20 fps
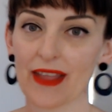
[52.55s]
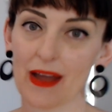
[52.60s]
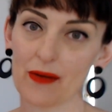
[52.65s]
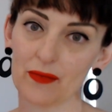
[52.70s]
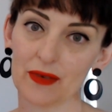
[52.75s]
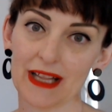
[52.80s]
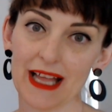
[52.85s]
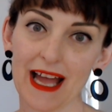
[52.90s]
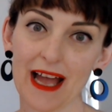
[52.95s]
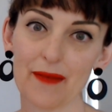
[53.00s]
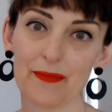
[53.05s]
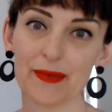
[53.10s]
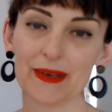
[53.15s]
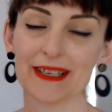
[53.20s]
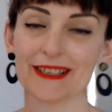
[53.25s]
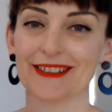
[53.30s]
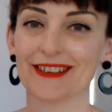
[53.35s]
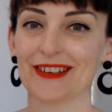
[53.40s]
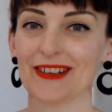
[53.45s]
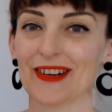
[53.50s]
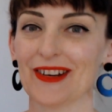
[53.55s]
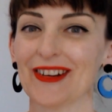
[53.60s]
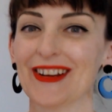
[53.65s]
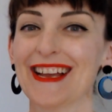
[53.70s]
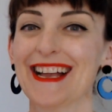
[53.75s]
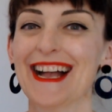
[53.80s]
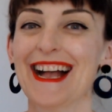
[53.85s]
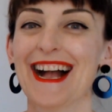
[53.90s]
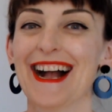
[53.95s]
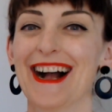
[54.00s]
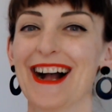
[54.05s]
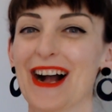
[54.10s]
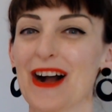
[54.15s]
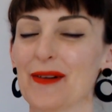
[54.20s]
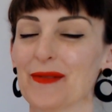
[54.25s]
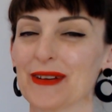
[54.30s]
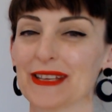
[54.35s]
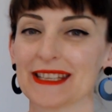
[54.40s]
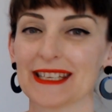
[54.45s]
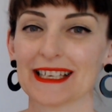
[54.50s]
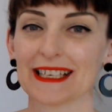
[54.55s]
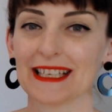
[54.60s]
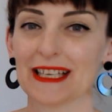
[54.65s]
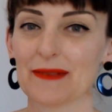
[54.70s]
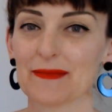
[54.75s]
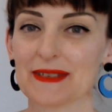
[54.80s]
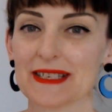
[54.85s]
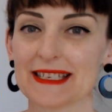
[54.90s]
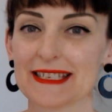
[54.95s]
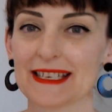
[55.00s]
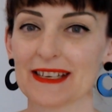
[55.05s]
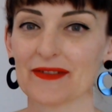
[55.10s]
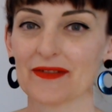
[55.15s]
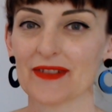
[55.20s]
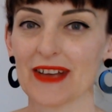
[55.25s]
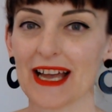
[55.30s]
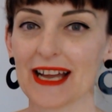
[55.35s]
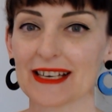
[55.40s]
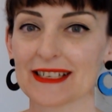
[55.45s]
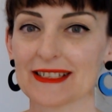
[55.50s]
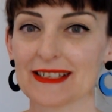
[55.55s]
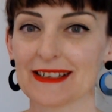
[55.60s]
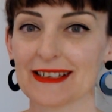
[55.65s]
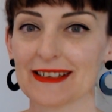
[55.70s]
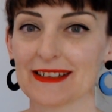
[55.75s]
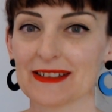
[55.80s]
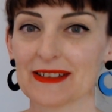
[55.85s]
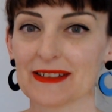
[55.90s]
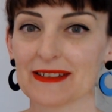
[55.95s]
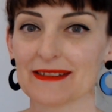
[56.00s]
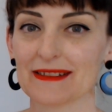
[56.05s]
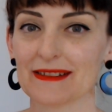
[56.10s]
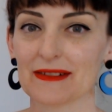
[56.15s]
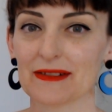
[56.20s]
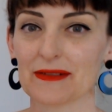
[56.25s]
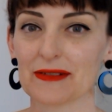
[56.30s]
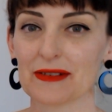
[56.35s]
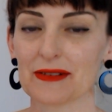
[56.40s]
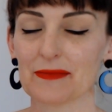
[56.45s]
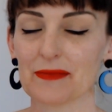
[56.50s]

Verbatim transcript: that will happen, you know, with eclipses. In fact, you're